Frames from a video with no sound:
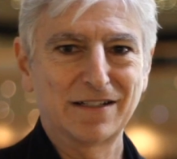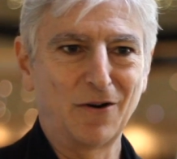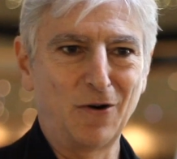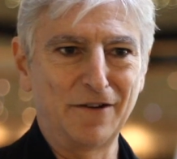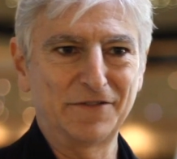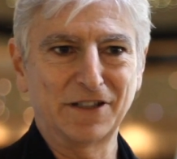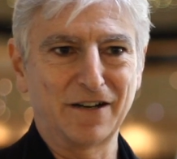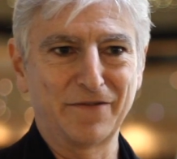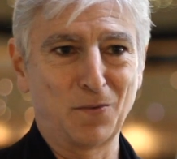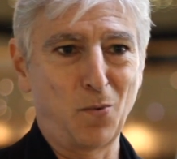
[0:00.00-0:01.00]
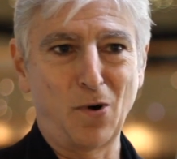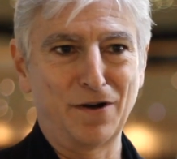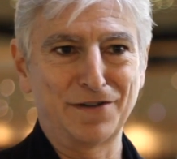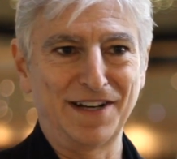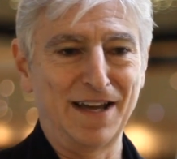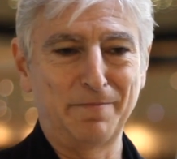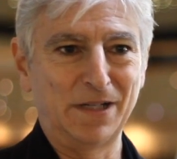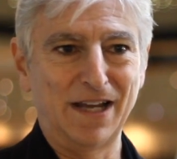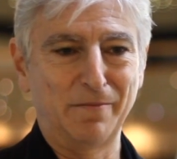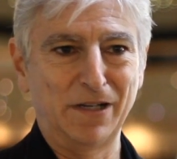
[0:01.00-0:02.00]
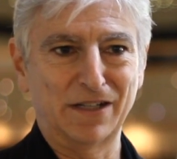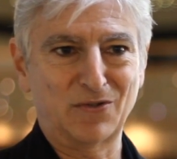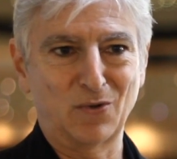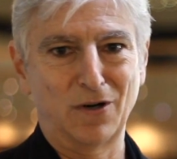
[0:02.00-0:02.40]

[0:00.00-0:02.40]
go off to cover wars and epidemics,